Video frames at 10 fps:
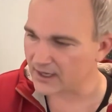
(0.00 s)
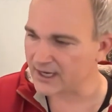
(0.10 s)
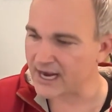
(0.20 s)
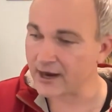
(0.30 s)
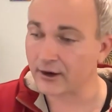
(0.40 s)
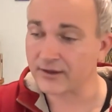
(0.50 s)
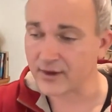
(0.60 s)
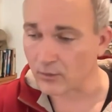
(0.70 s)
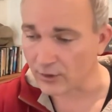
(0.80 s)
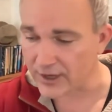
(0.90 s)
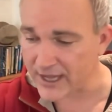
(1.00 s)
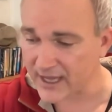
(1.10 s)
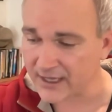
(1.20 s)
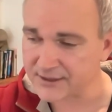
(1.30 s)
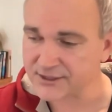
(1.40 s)
an area that we're
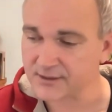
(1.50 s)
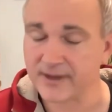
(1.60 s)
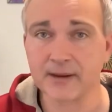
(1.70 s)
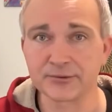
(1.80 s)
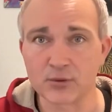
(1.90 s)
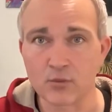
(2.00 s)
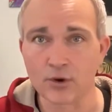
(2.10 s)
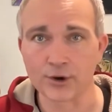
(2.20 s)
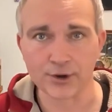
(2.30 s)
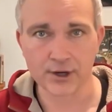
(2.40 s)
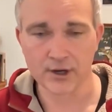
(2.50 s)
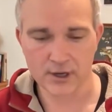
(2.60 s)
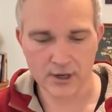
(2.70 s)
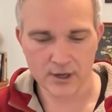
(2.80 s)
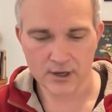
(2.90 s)
in to be able to work
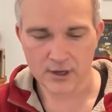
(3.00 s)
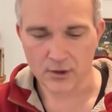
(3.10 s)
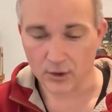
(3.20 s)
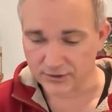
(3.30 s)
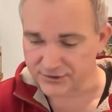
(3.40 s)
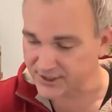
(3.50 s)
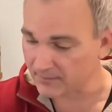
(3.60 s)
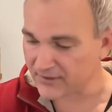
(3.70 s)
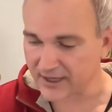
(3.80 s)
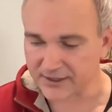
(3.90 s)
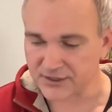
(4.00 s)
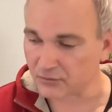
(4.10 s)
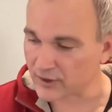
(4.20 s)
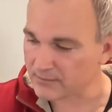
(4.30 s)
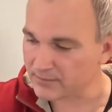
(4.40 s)
on something to
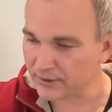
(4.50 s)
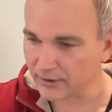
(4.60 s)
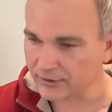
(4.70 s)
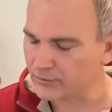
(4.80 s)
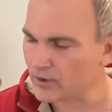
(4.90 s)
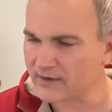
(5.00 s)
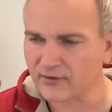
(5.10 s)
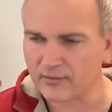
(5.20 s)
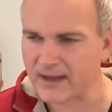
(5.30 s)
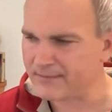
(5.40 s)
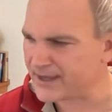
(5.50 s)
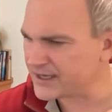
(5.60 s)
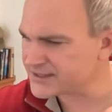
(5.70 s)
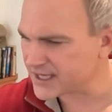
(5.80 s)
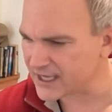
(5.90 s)
rebuild, whatever it may
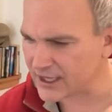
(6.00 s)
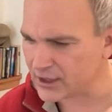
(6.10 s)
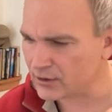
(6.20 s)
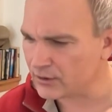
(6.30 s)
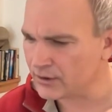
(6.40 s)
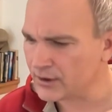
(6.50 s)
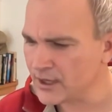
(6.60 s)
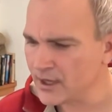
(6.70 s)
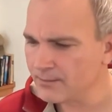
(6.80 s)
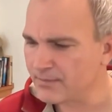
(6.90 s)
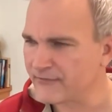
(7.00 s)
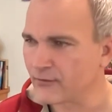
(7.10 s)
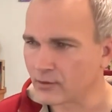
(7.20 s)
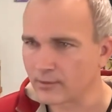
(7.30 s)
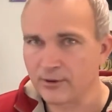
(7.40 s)
be, to heal
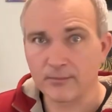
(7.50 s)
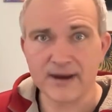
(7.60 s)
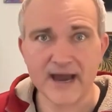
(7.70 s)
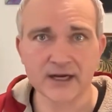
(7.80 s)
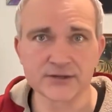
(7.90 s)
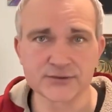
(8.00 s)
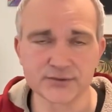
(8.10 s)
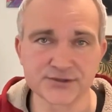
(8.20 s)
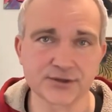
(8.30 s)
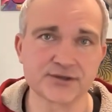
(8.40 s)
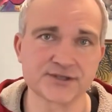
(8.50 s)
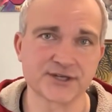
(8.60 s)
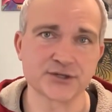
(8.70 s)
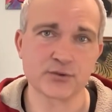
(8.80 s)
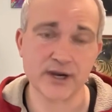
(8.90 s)
before we're put back into a certain
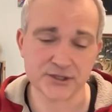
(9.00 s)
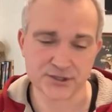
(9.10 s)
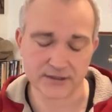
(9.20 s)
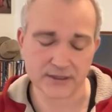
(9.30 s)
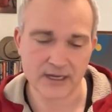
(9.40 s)
situation.